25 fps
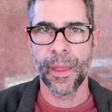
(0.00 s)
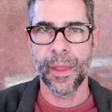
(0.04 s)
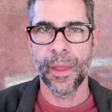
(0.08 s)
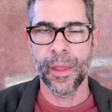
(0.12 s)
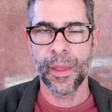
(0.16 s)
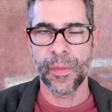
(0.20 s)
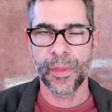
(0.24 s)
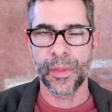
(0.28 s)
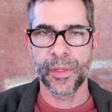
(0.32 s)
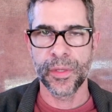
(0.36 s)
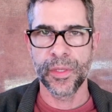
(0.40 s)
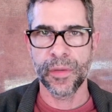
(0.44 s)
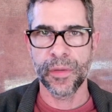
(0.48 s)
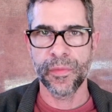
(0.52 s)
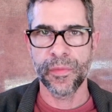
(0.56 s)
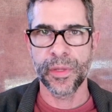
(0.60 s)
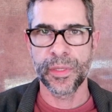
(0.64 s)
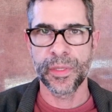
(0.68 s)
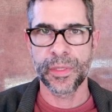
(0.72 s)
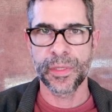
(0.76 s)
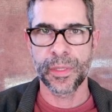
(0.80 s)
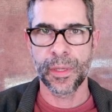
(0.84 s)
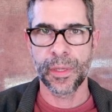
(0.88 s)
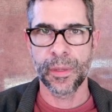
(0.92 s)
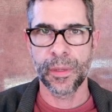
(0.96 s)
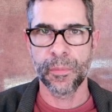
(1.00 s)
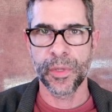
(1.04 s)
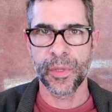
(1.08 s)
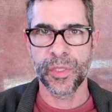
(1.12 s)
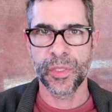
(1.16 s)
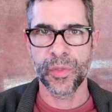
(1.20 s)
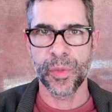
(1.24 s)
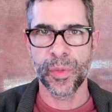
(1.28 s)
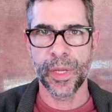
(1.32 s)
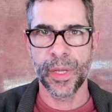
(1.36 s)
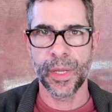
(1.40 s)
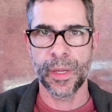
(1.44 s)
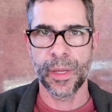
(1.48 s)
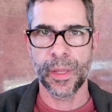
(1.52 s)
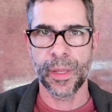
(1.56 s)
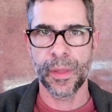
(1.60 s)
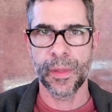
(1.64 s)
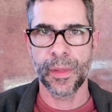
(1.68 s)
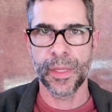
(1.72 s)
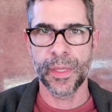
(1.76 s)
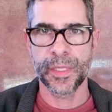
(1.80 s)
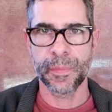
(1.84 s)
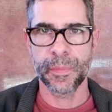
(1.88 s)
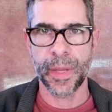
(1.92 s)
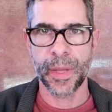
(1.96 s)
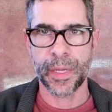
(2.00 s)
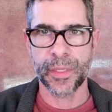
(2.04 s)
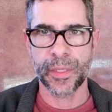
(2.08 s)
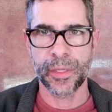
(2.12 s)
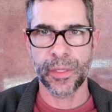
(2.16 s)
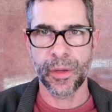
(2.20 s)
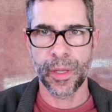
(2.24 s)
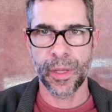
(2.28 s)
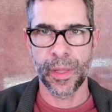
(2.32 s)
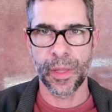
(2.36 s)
The difference between these bacteria